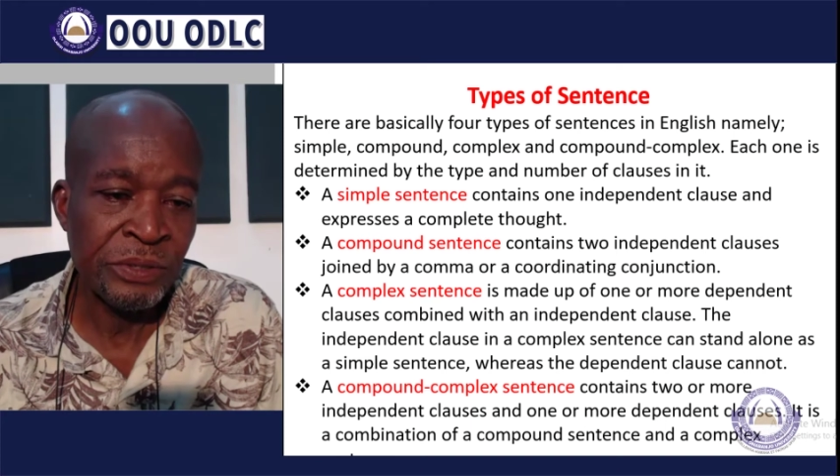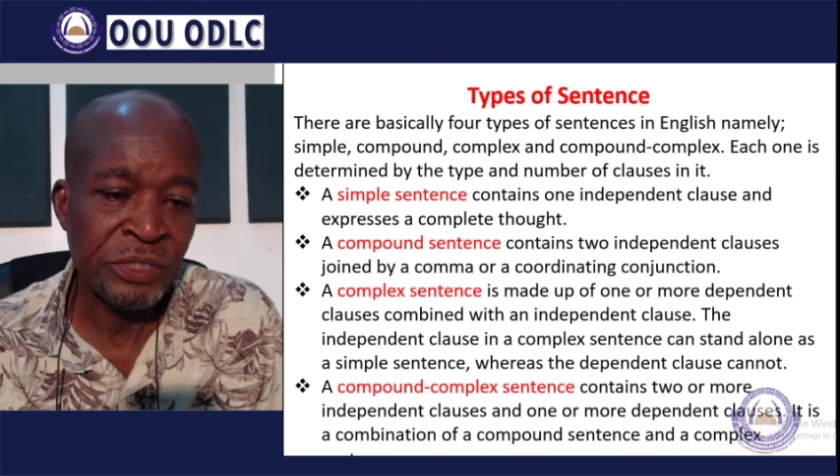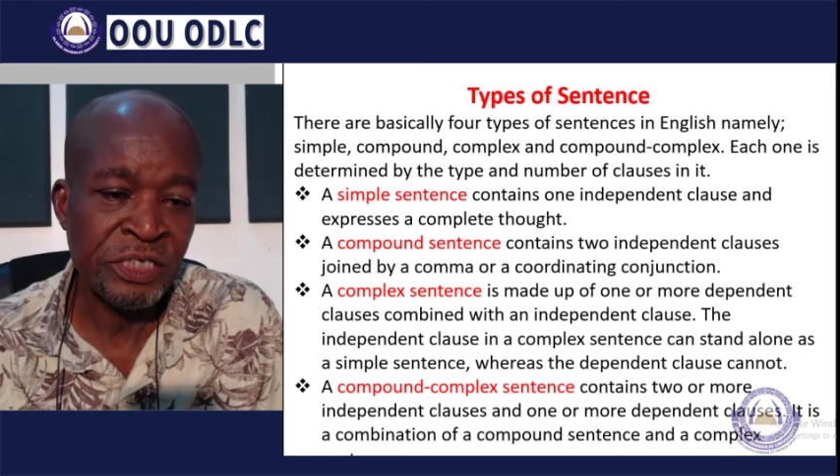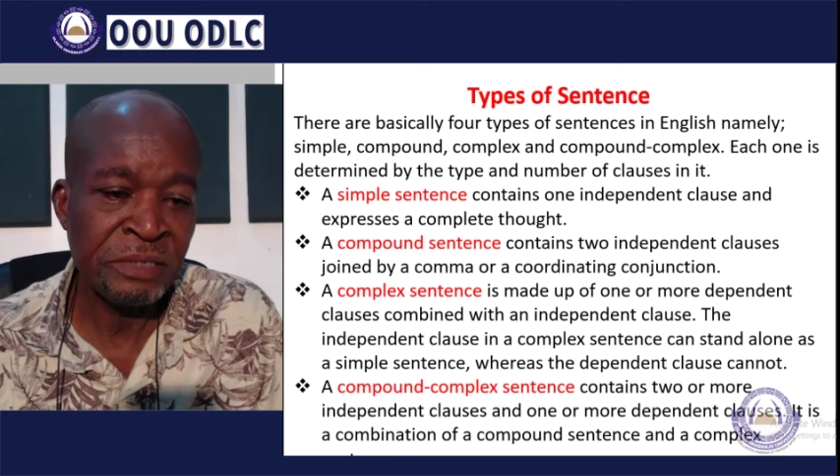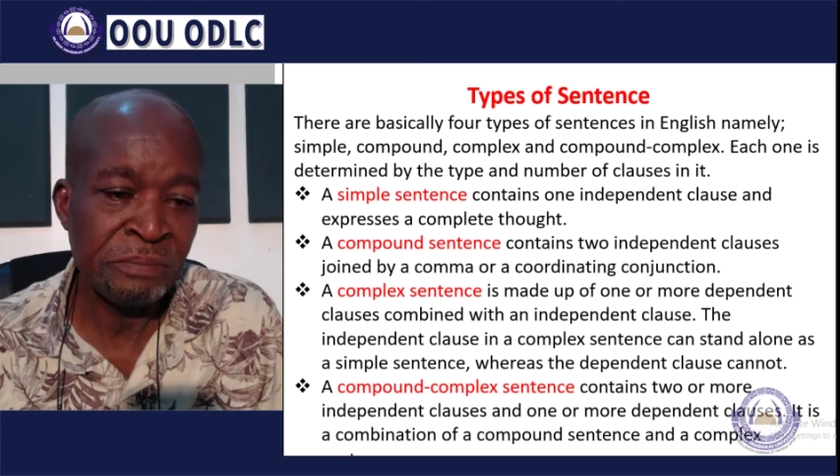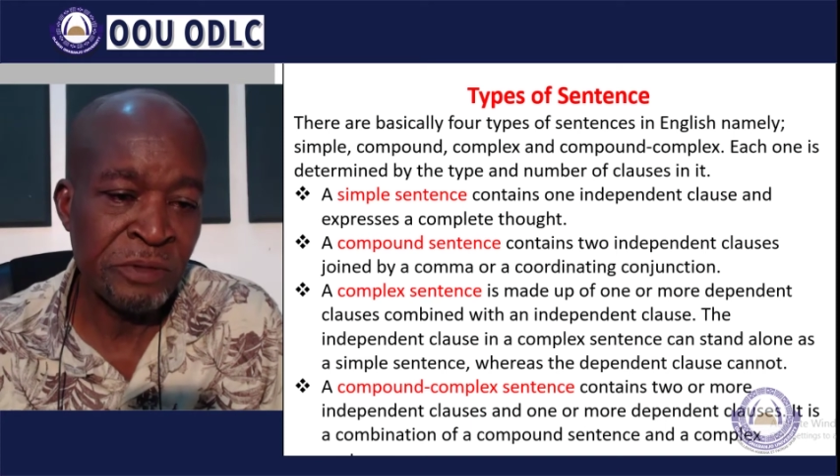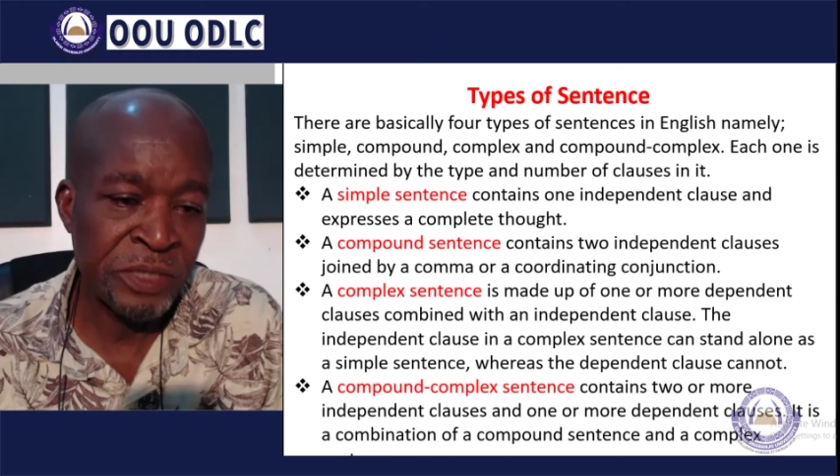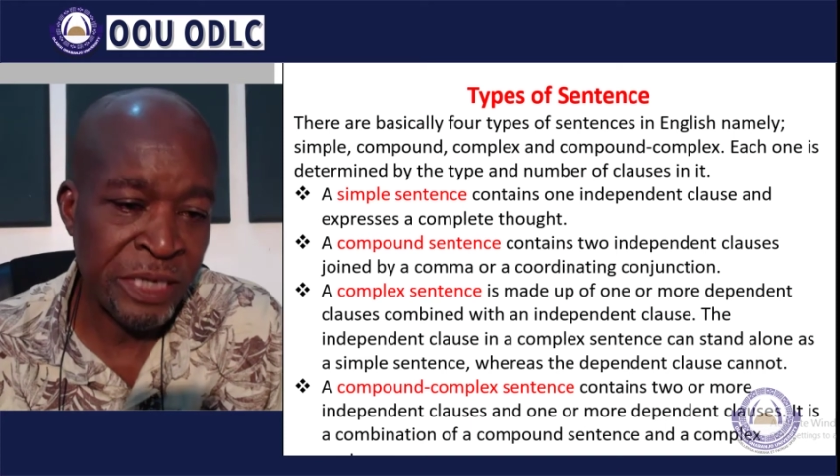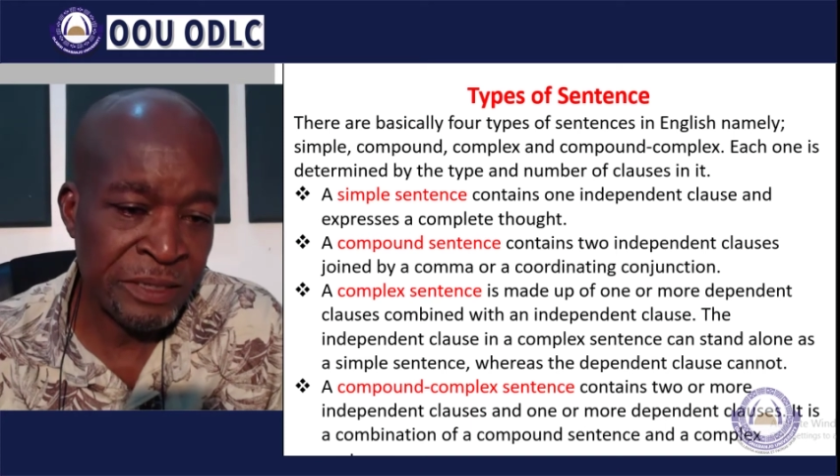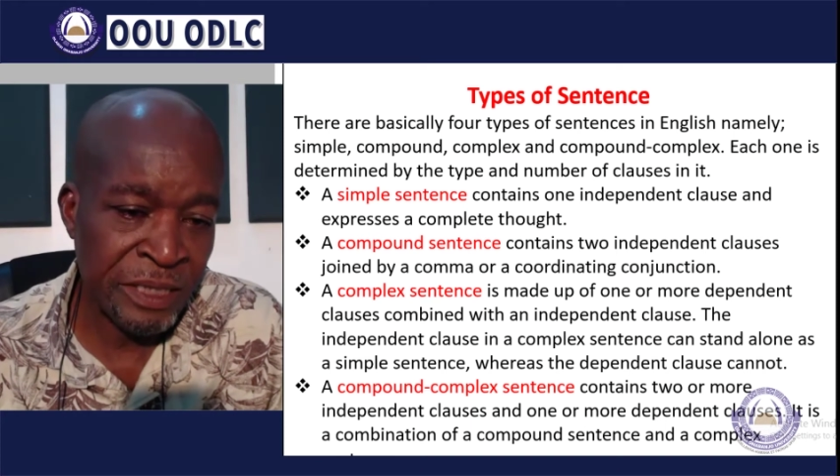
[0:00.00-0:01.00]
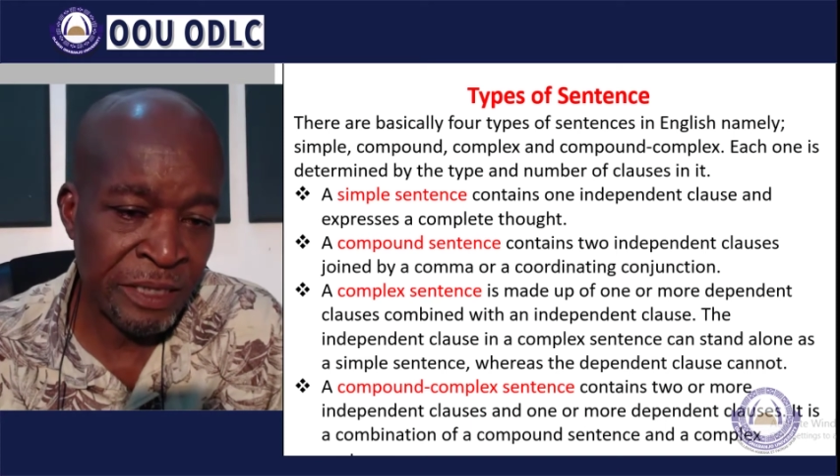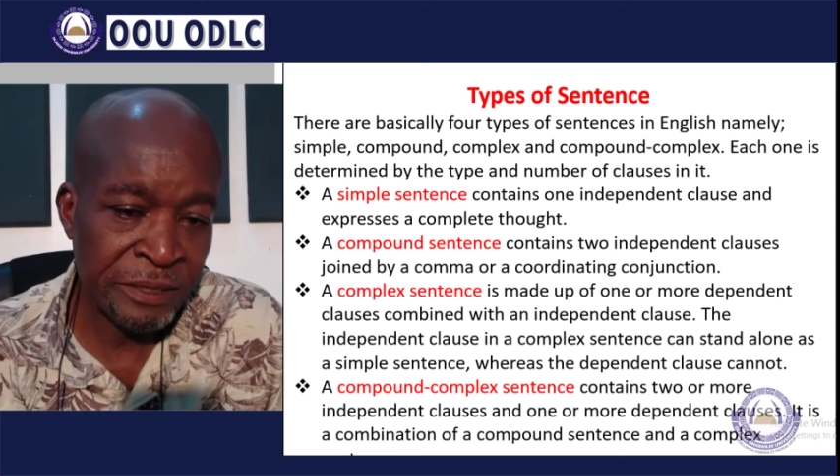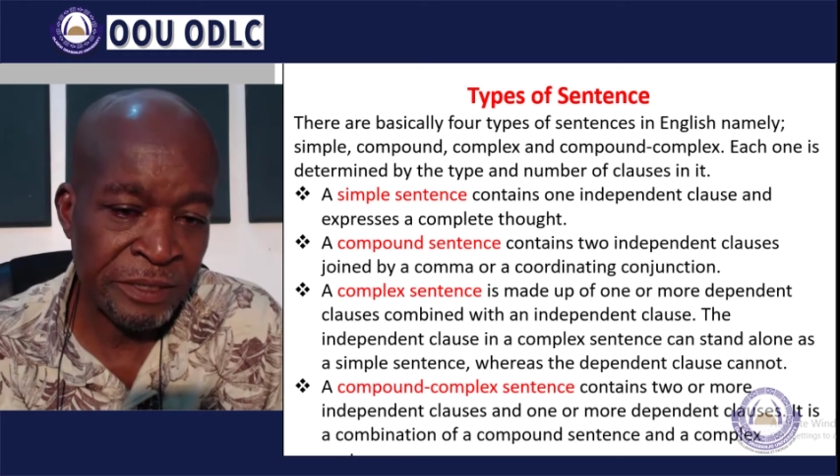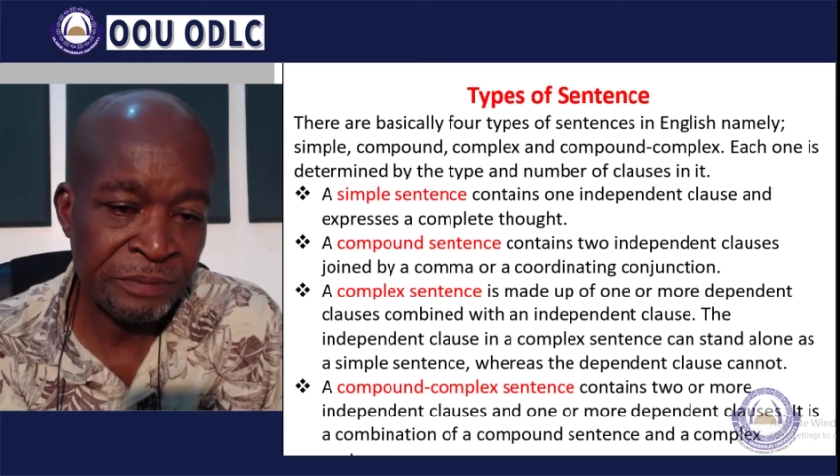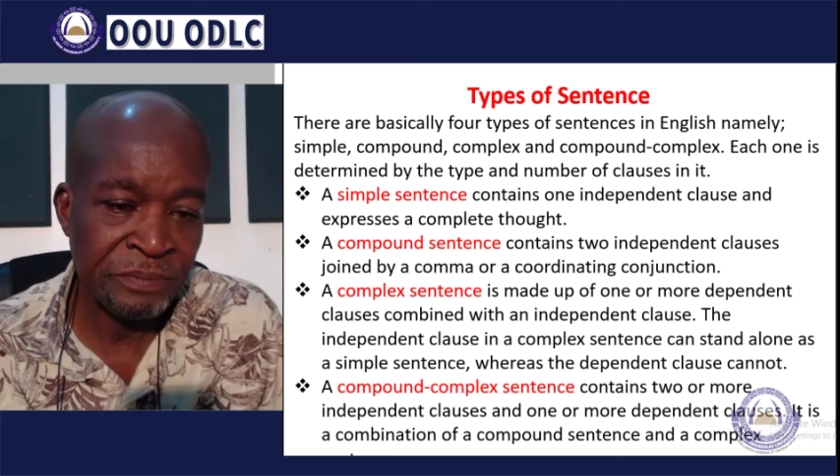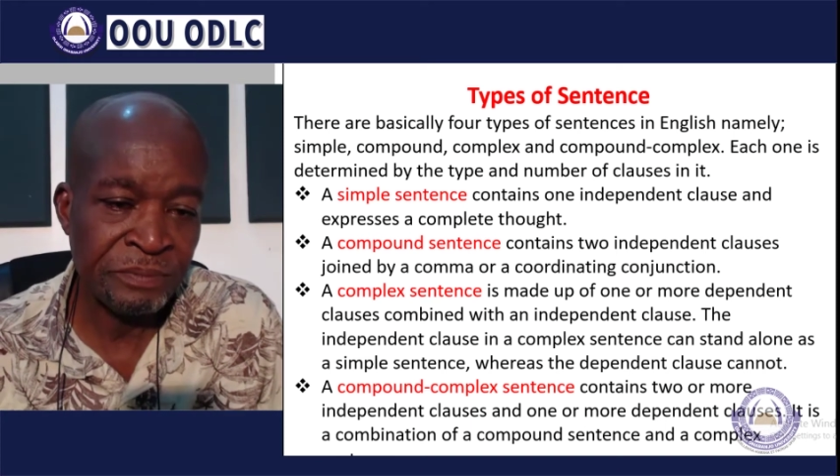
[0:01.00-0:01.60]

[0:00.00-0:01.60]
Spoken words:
simple sentence,